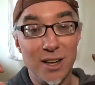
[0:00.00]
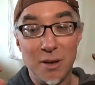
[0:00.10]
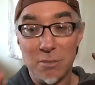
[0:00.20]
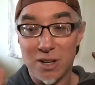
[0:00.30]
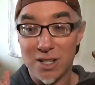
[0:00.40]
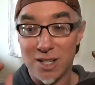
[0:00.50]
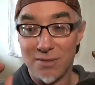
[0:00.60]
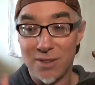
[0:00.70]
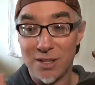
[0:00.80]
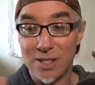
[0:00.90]
because I
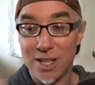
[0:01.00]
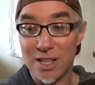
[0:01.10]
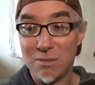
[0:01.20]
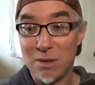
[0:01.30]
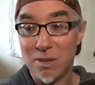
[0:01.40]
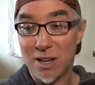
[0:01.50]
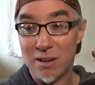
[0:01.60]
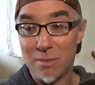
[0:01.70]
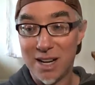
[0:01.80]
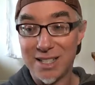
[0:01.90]
feel it taking me
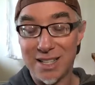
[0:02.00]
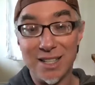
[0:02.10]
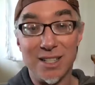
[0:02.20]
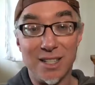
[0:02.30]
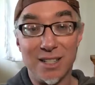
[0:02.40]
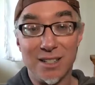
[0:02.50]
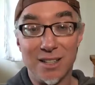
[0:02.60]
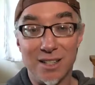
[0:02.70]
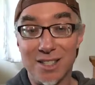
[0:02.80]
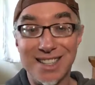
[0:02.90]
beyond my identity
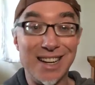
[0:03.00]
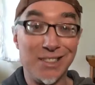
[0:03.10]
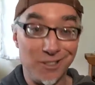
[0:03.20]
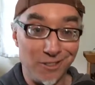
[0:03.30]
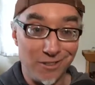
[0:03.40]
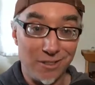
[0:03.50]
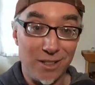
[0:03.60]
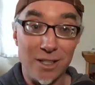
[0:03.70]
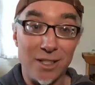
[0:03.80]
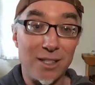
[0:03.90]
as Daniel
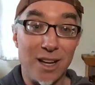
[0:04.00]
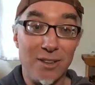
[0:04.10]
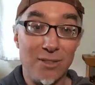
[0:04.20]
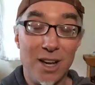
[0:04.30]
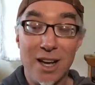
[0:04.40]
in this life.